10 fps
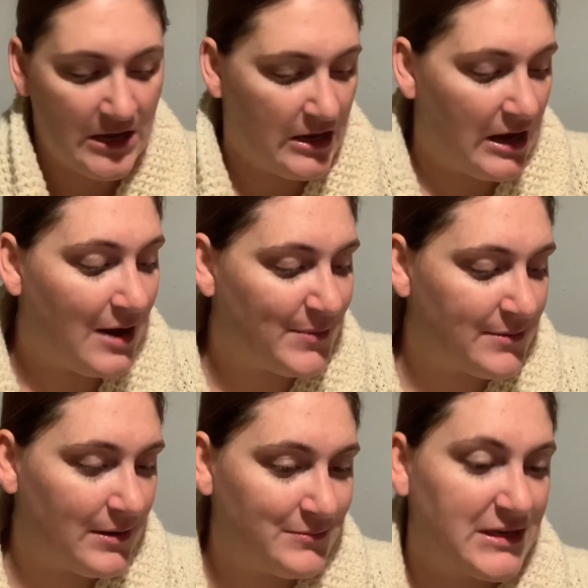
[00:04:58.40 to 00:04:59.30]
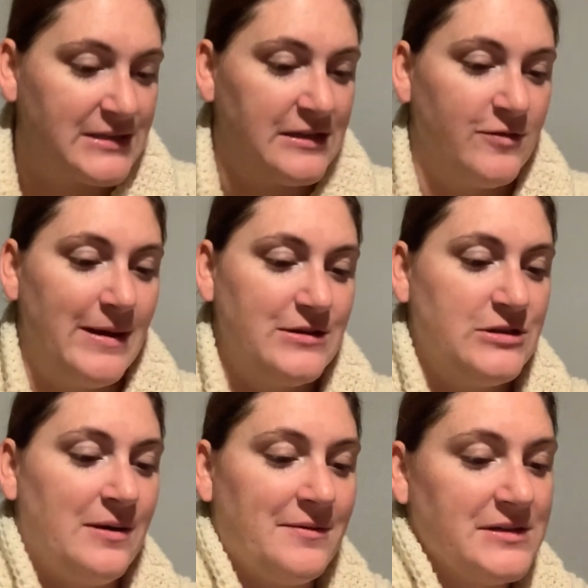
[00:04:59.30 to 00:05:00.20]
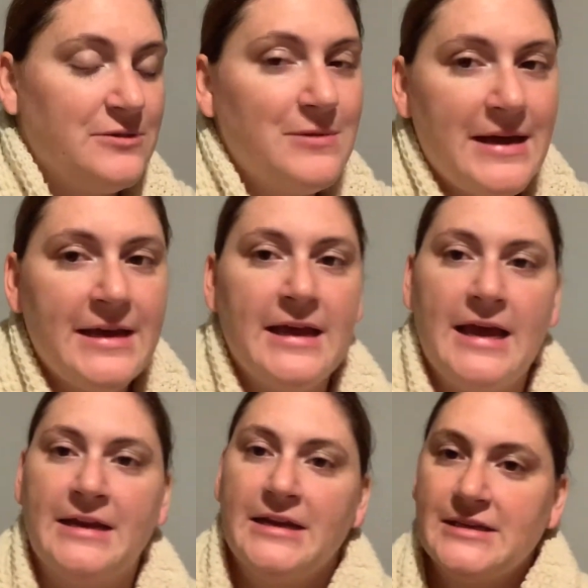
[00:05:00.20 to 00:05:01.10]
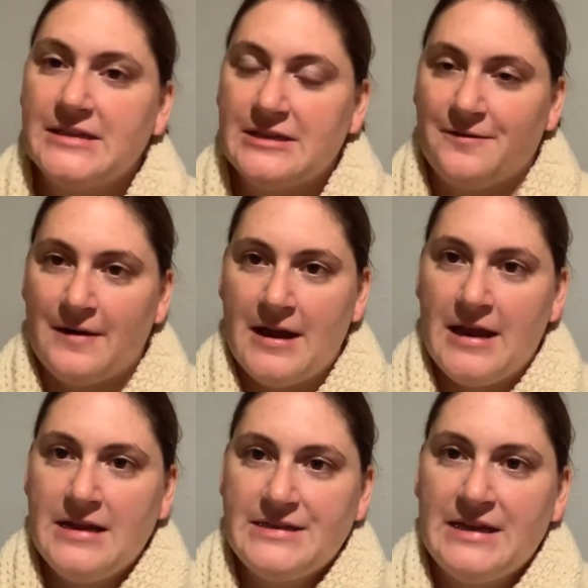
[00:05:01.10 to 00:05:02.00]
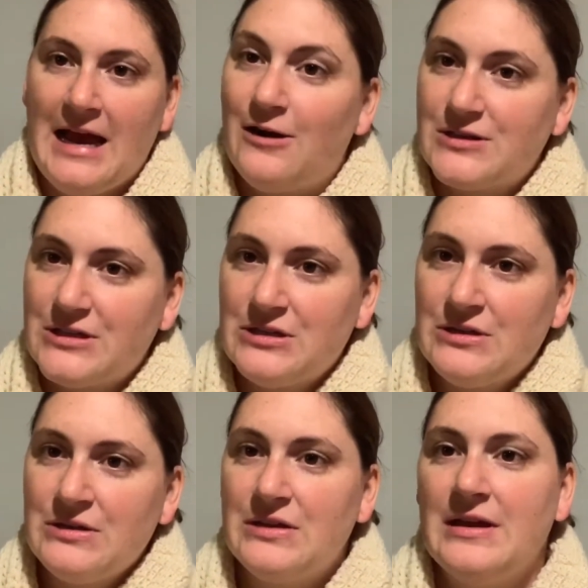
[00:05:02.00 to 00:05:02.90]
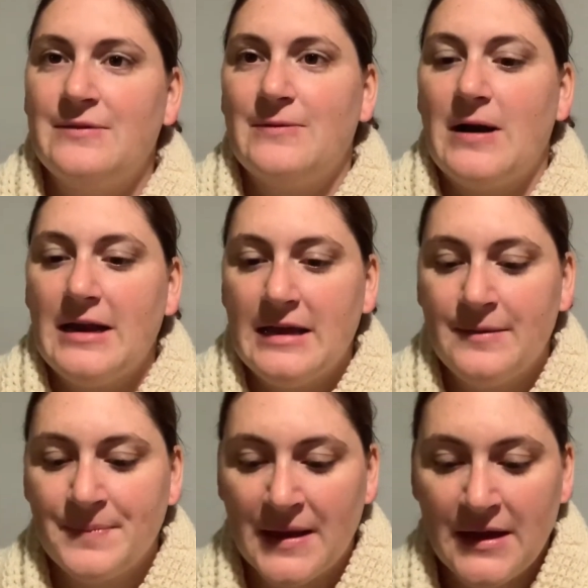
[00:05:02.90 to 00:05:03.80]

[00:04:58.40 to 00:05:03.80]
My mom does live about 2 hours away, and it is a different altitude than where I am.